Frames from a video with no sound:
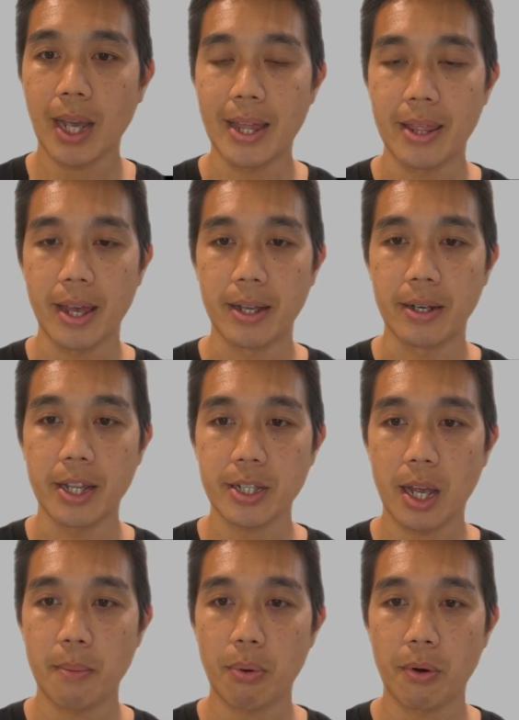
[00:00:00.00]
And then this
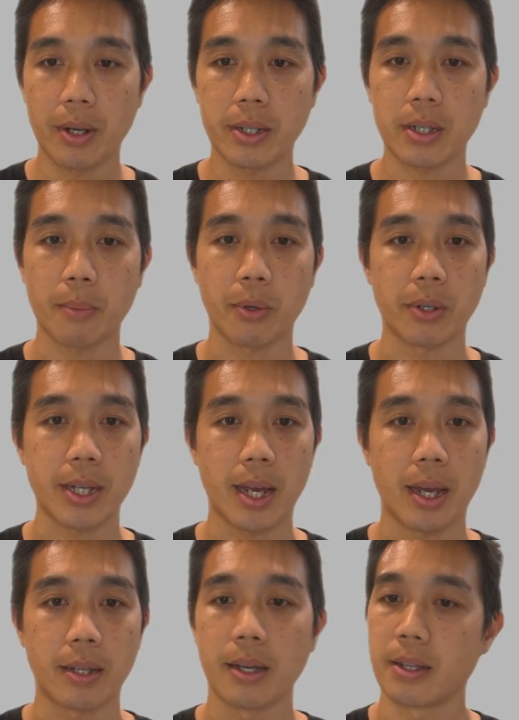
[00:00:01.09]
endpoint, I'm going to
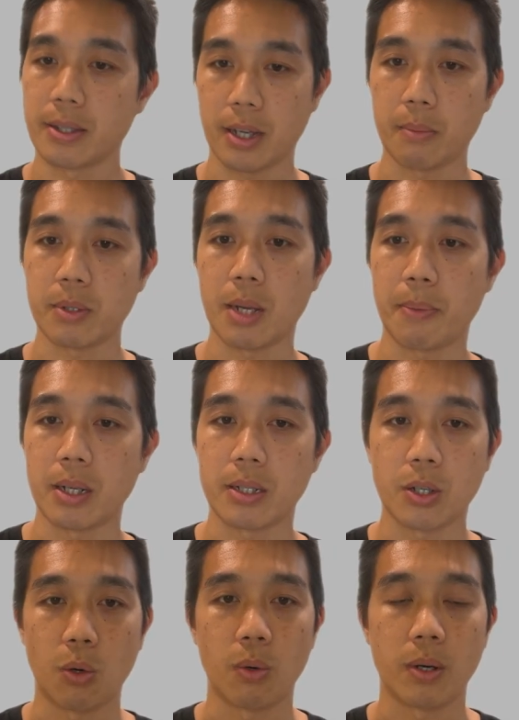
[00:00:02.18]
add the same snippet. So